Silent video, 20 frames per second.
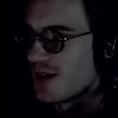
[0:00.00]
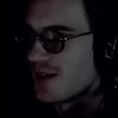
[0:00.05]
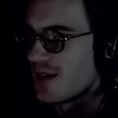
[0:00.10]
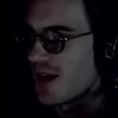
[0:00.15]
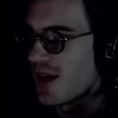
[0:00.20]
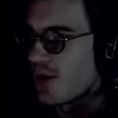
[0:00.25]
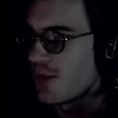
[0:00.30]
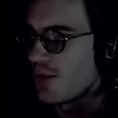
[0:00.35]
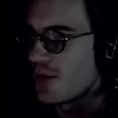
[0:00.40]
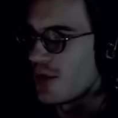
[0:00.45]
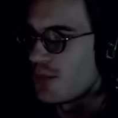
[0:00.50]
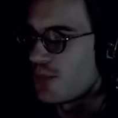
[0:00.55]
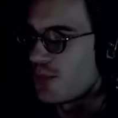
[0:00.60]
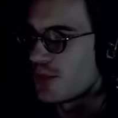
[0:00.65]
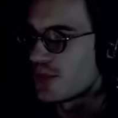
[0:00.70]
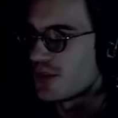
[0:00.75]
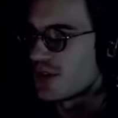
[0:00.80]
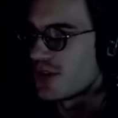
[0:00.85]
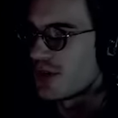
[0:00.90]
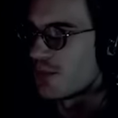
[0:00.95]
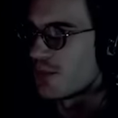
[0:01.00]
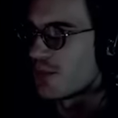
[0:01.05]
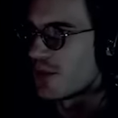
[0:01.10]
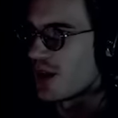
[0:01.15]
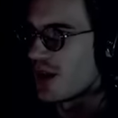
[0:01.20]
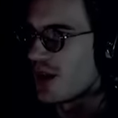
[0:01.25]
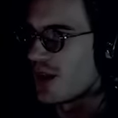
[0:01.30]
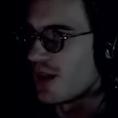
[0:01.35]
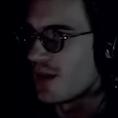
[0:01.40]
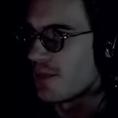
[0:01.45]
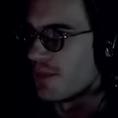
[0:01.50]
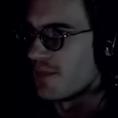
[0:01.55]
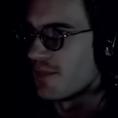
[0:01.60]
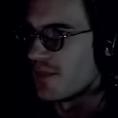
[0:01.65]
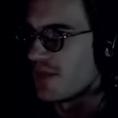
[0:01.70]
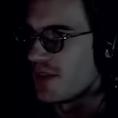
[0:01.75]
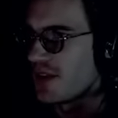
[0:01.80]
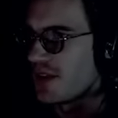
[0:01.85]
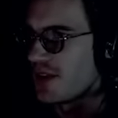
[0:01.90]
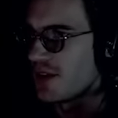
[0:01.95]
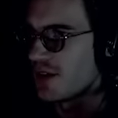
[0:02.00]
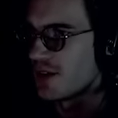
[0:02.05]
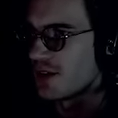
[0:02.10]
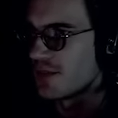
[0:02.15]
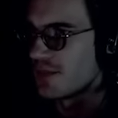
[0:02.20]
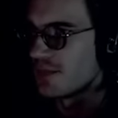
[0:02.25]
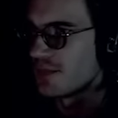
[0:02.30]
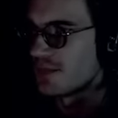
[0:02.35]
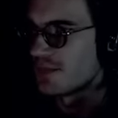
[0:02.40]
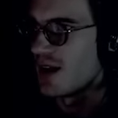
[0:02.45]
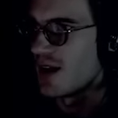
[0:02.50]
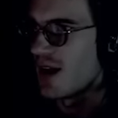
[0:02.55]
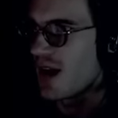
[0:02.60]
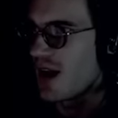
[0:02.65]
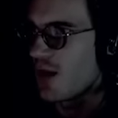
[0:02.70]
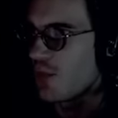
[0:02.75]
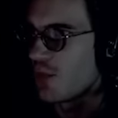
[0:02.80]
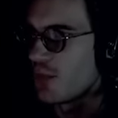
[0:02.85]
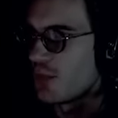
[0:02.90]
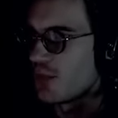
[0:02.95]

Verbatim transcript: Now we put the umbrella here. Now we